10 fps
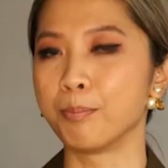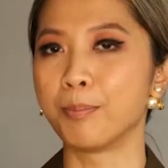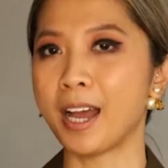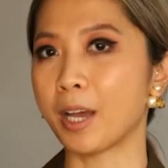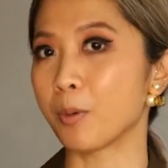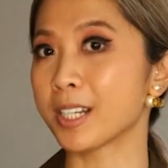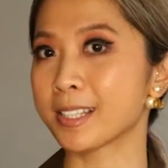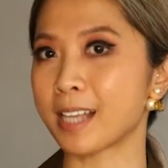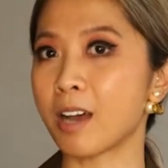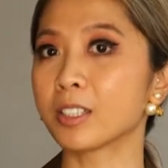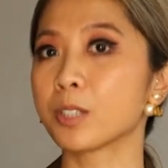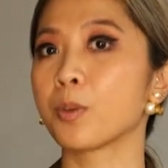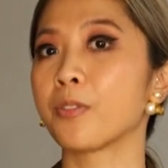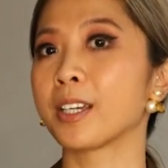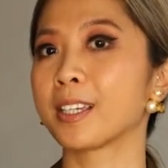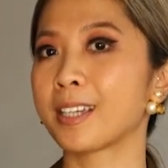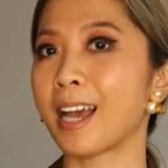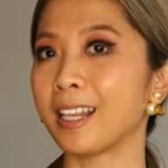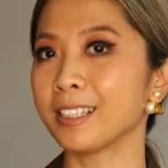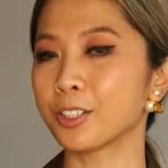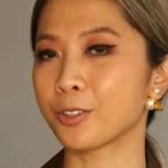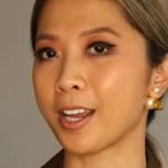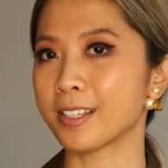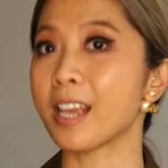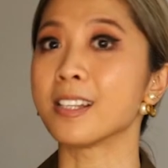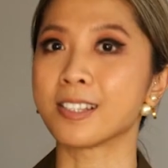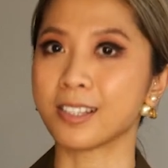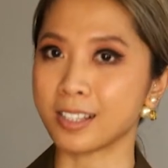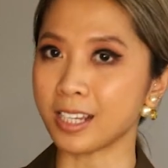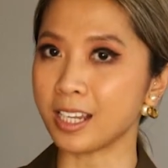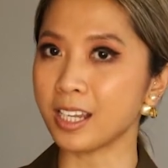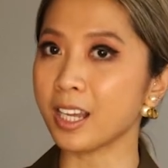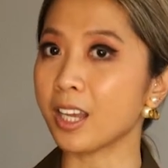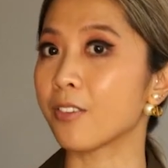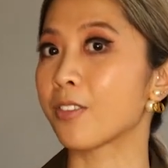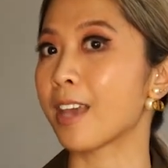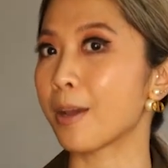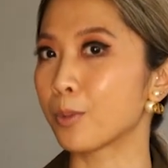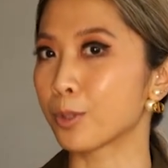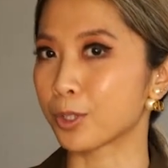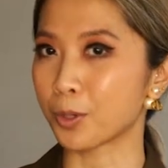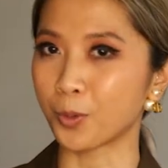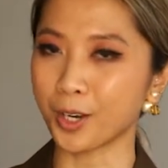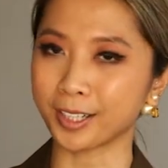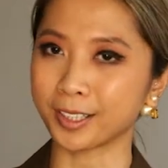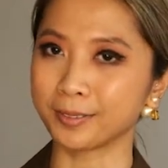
but I want to style this with a colored dress and see if that will still work.